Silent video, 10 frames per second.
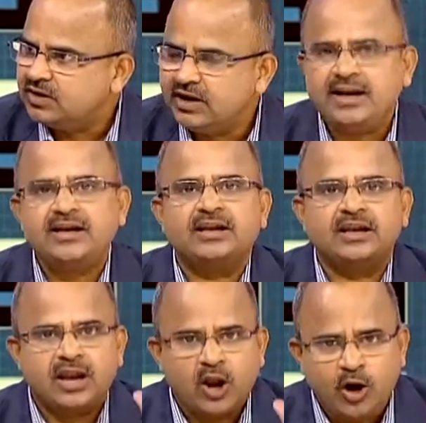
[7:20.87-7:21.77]
And
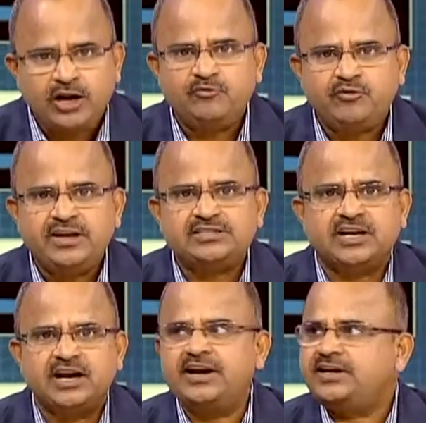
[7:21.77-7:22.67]
law defines
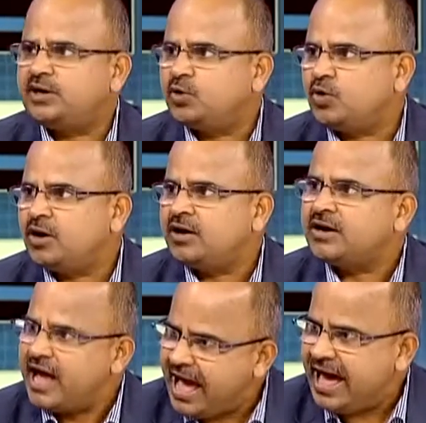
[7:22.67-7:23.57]
related donor
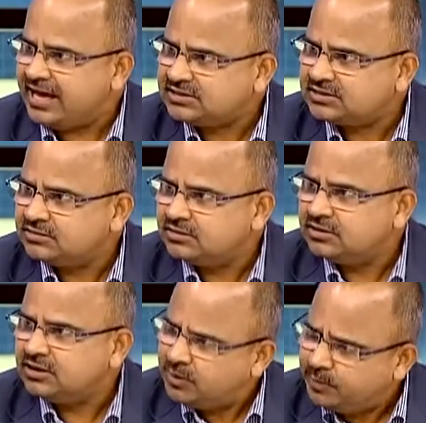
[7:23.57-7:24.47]
as
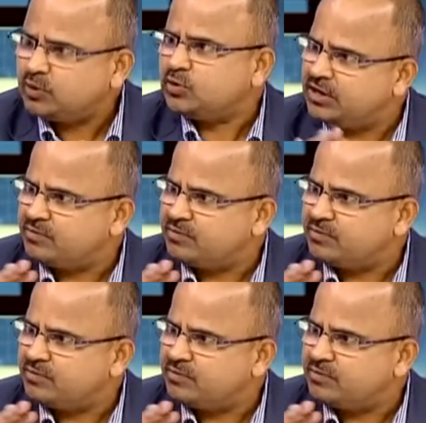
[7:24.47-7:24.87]
a particular